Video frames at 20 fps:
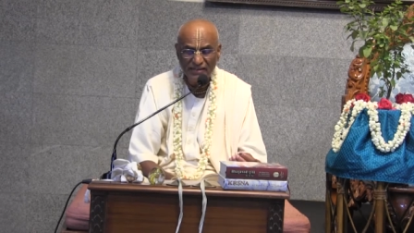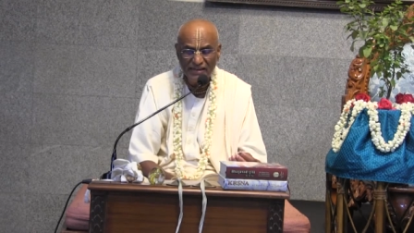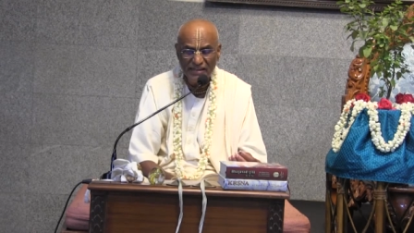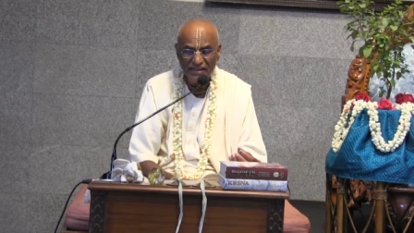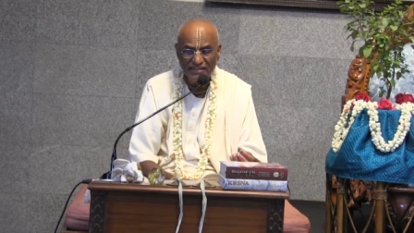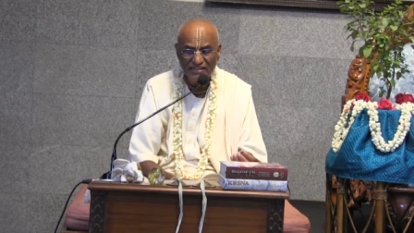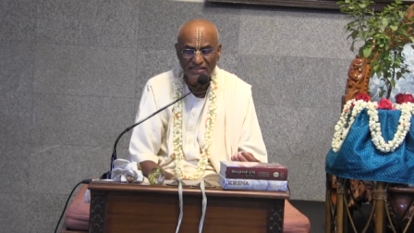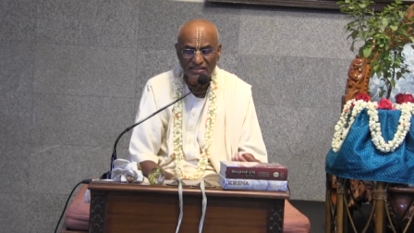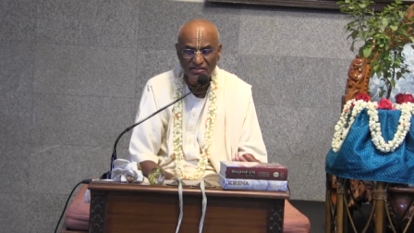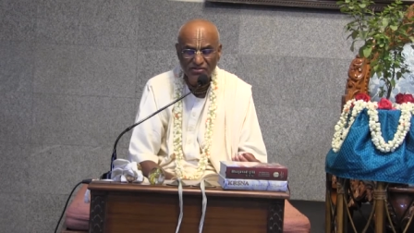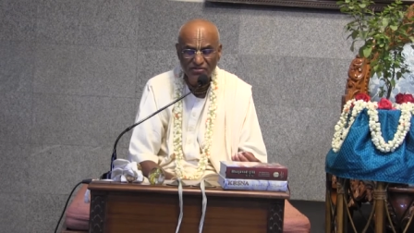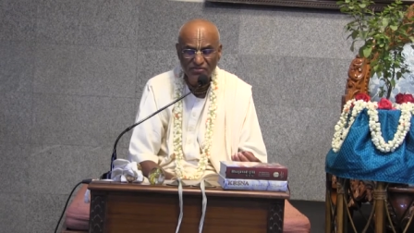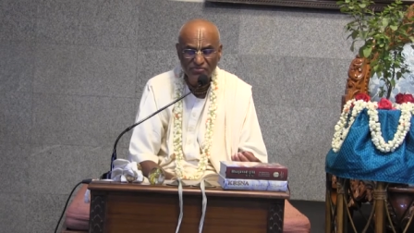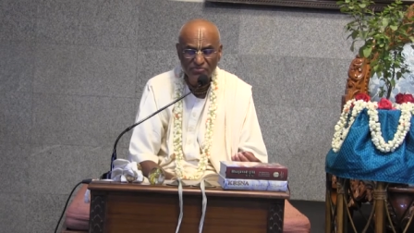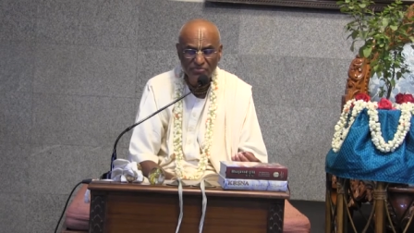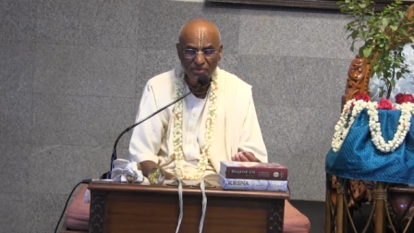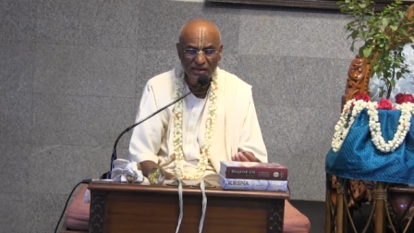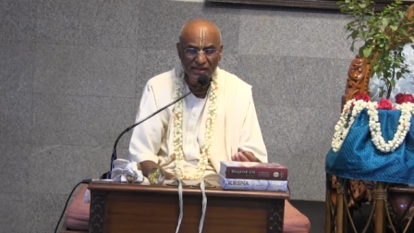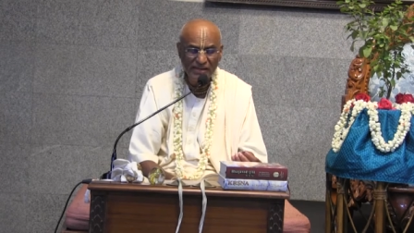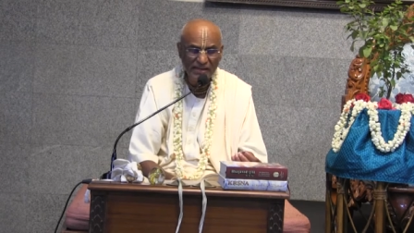nature of
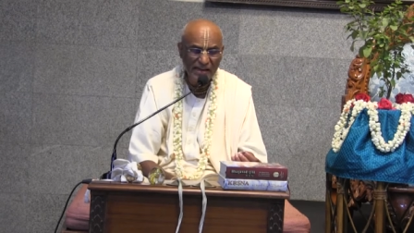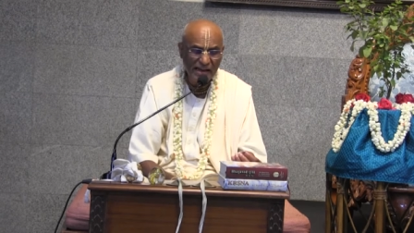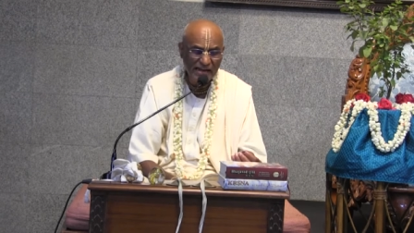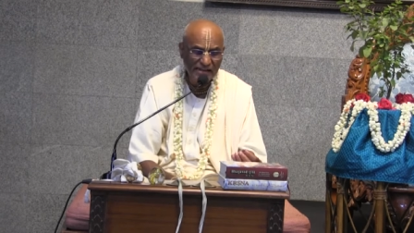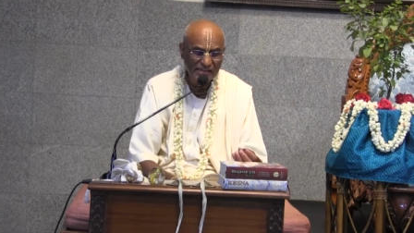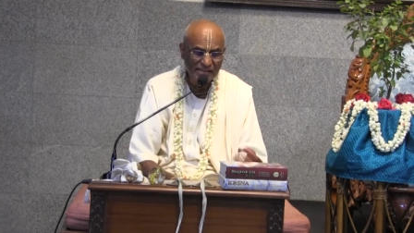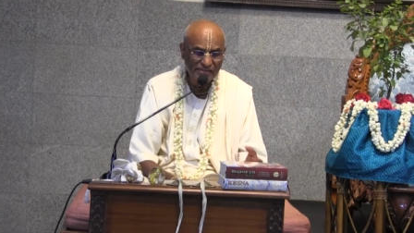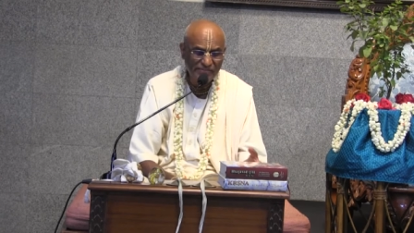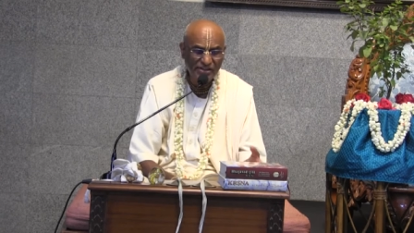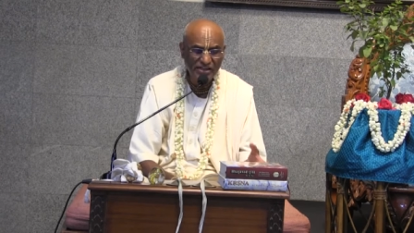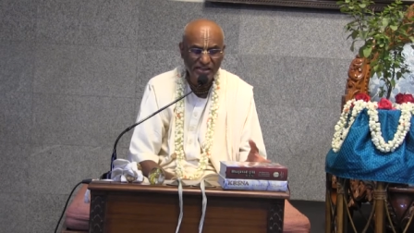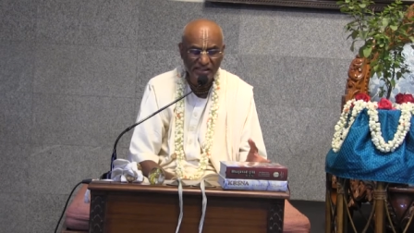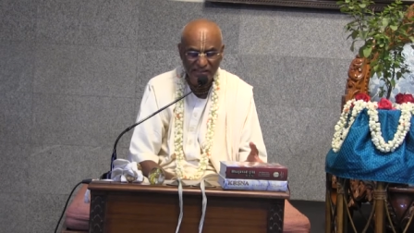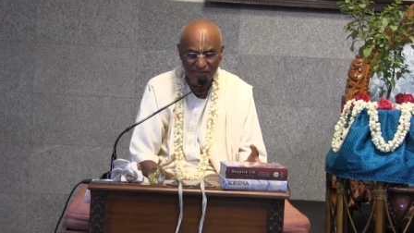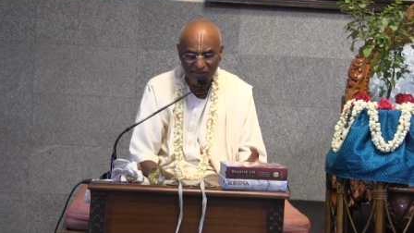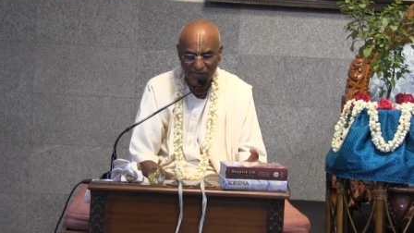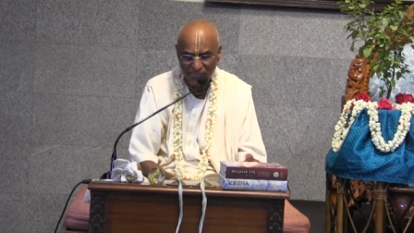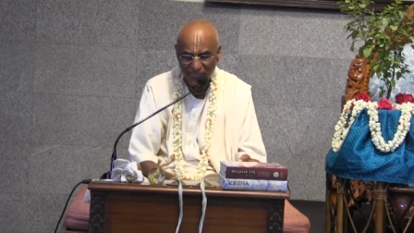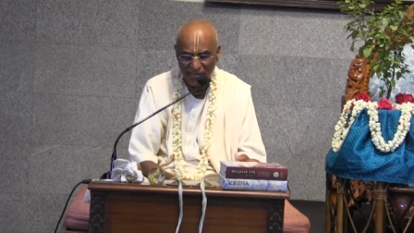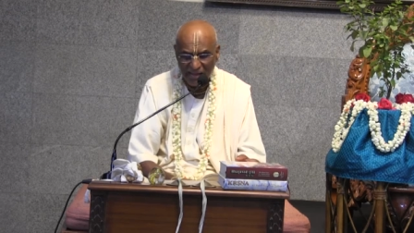my activity,
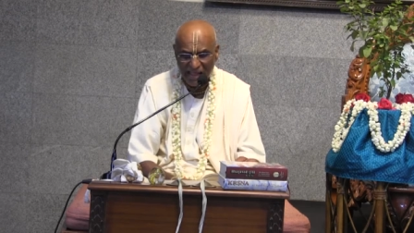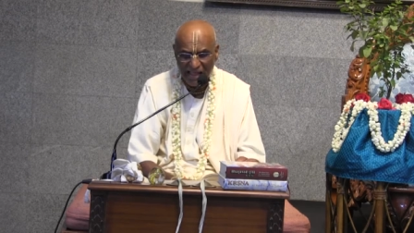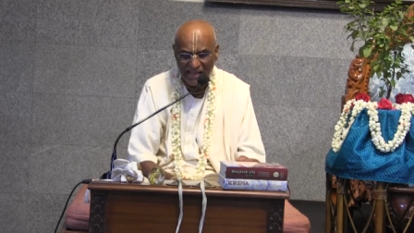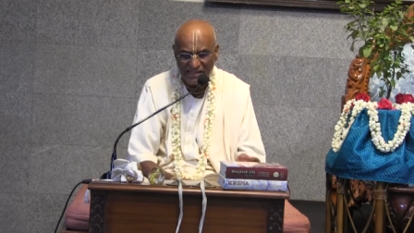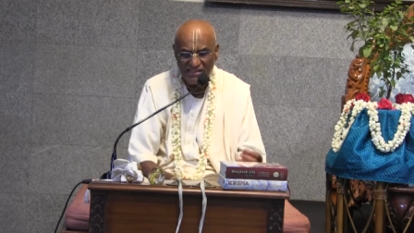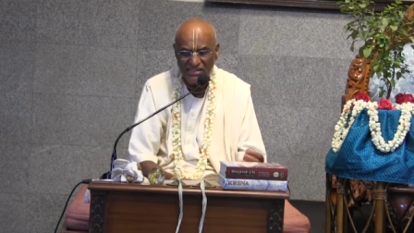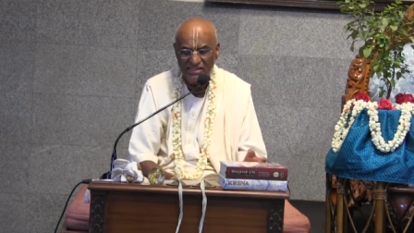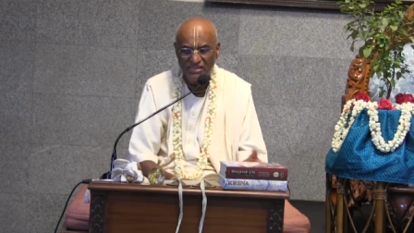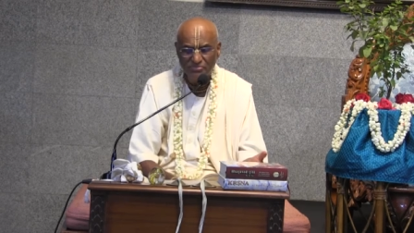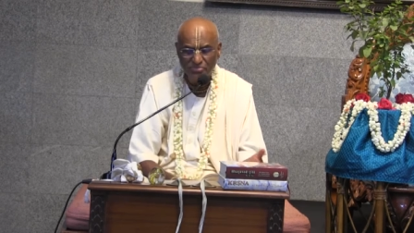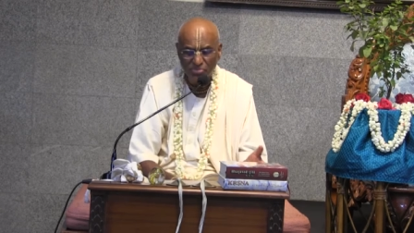my action